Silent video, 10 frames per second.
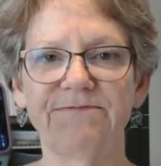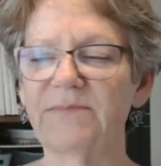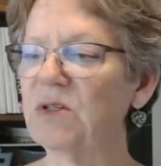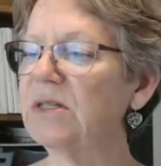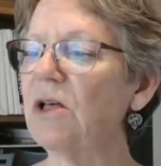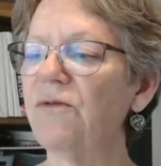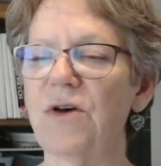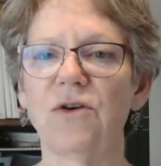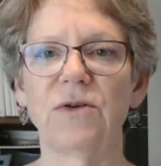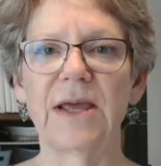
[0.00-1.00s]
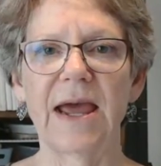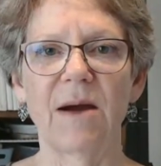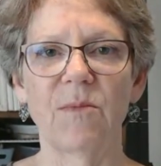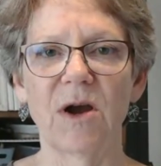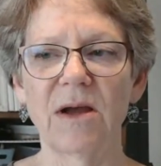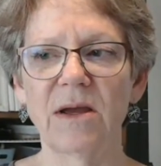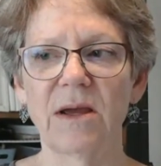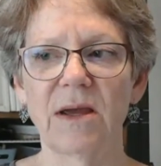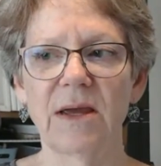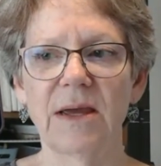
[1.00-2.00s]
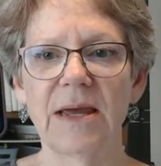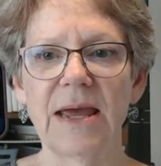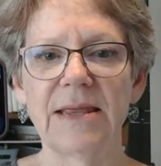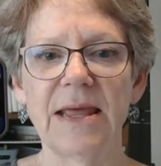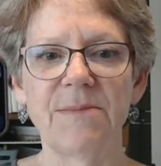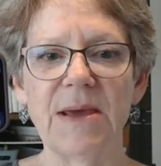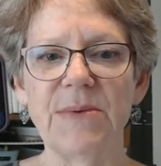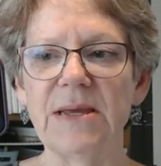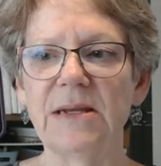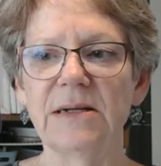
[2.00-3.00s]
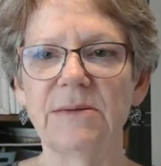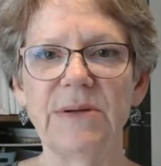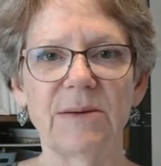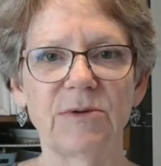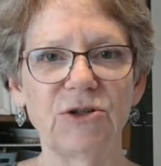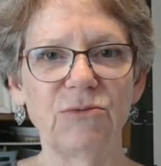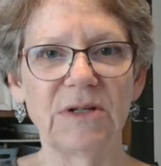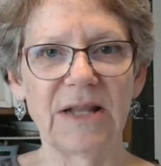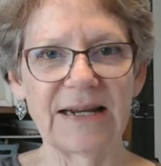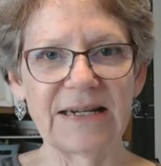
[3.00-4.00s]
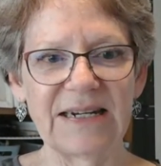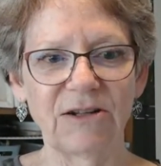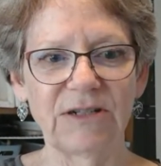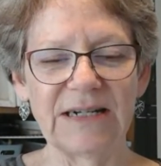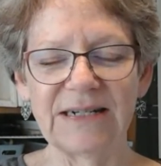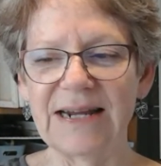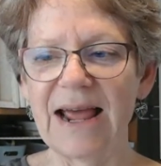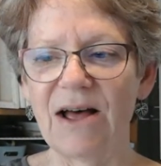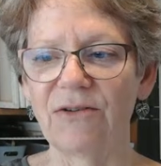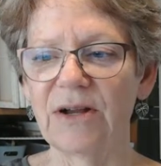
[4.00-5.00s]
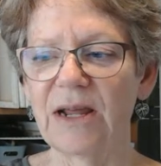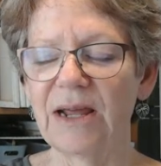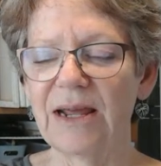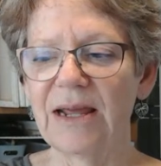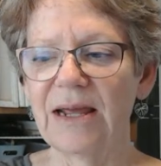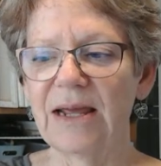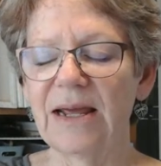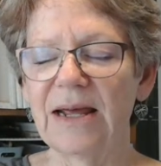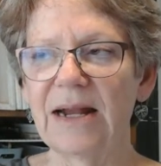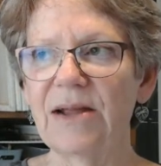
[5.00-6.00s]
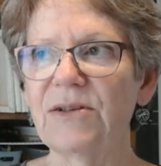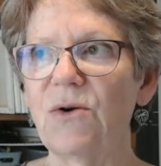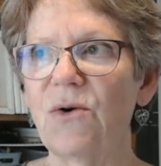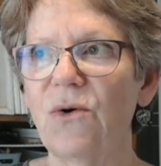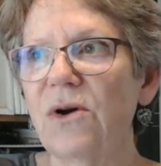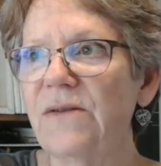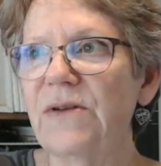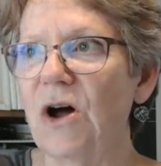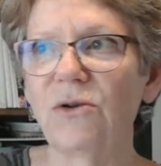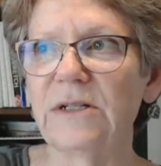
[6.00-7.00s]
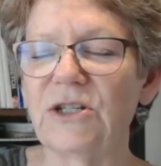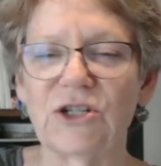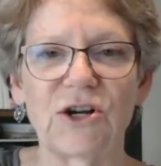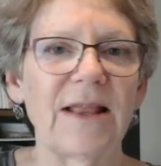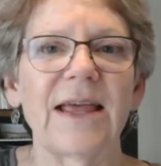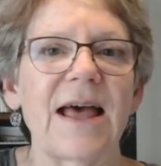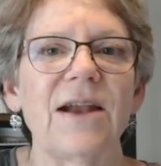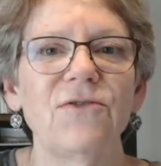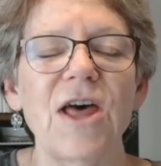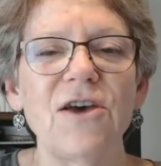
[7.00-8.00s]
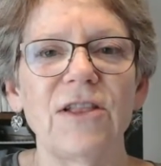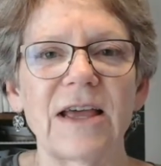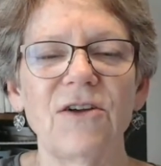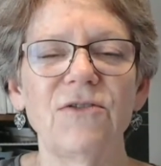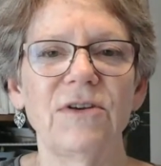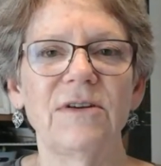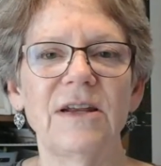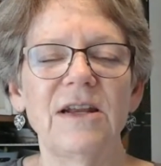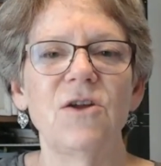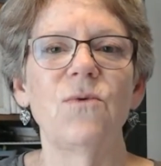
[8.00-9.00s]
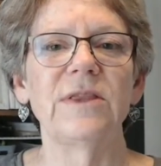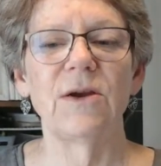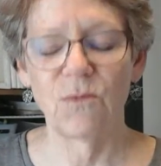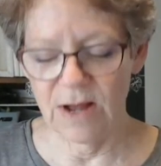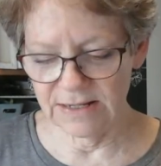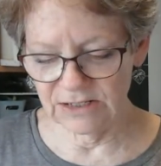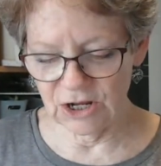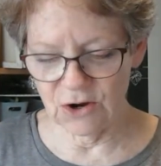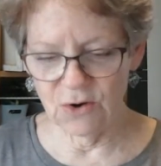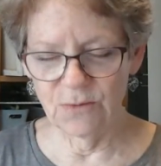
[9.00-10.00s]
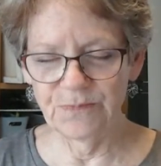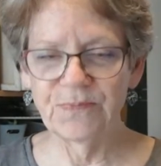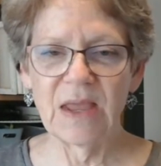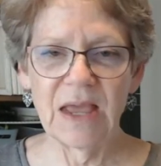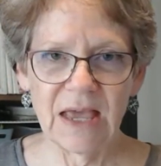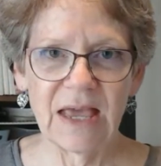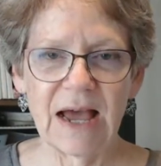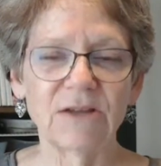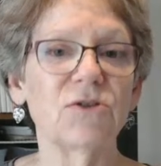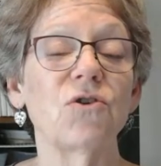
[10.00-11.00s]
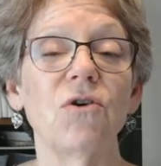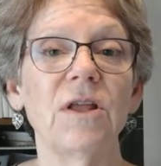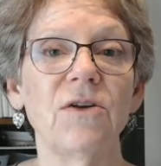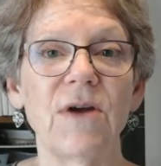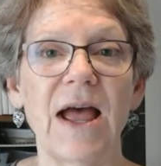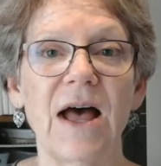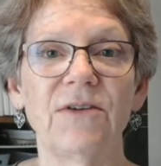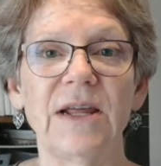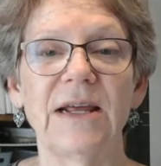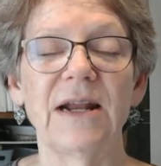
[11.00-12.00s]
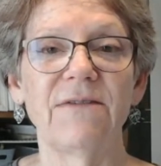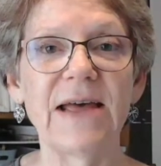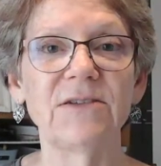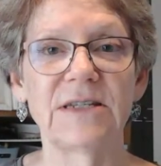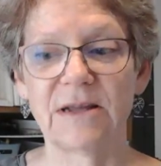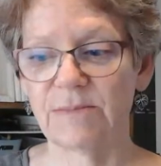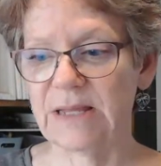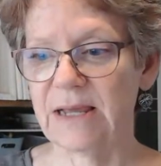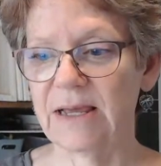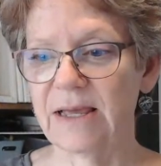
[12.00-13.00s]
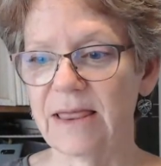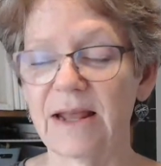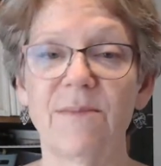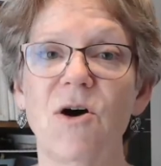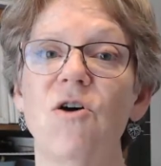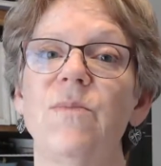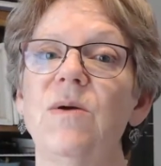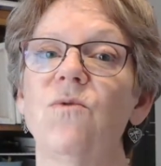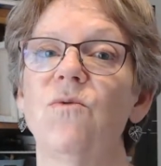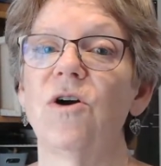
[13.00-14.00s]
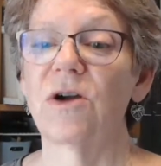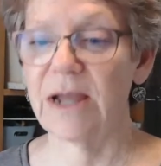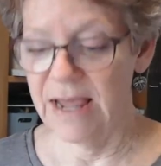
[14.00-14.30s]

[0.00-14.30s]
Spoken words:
cell phone camera and then maybe be able to like tilt it down or even hold it straight. Like, I don't know, like I didn't know what there was. So I was scrolling around and I found something that I'm hoping will work.